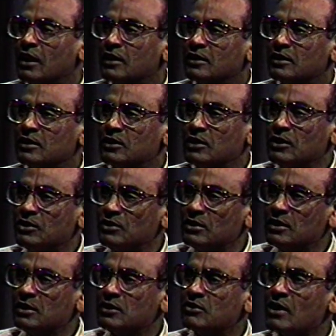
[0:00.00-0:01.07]
There is an
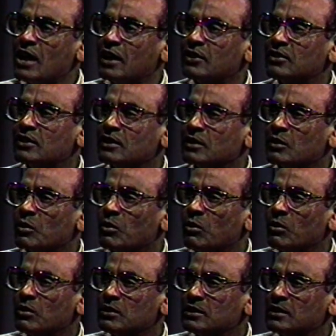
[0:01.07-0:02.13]
interaction
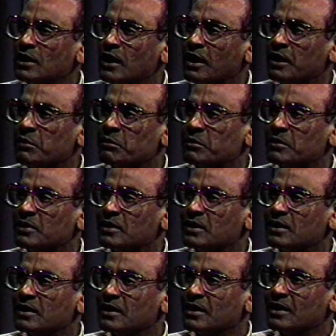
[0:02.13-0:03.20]
all the time
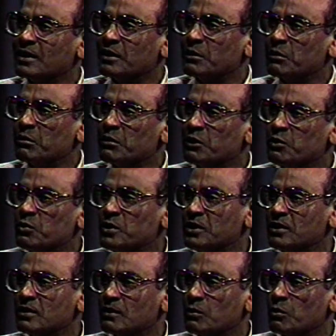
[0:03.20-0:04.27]

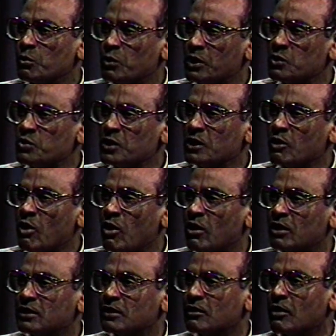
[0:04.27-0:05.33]
between what we
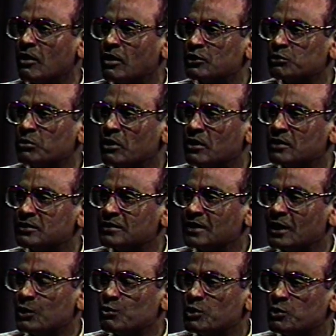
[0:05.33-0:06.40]
call the cosmos
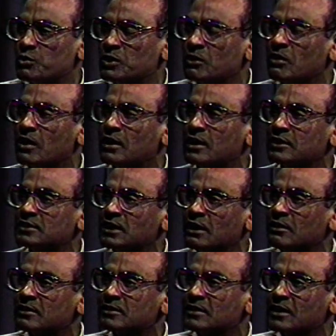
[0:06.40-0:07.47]
and what we call
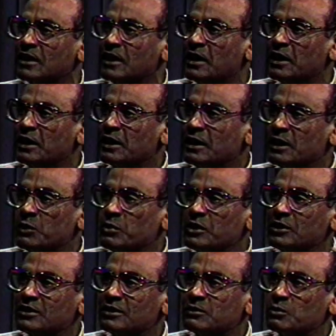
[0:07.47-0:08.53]
ourselves. In a way,
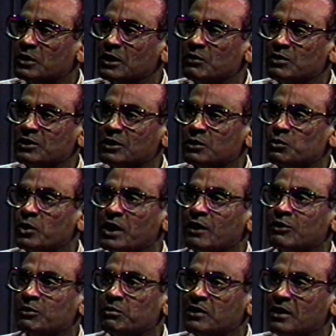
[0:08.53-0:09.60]
even this way of
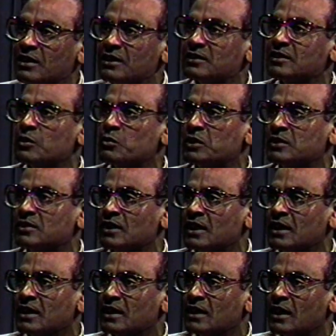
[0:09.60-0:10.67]
speaking is somewhat
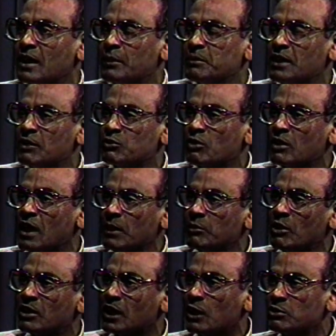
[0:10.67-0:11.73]
silly. I mean, after all, I'm
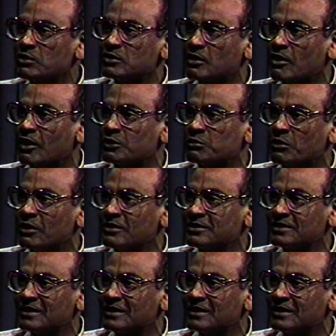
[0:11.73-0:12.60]
not out of the cosmos.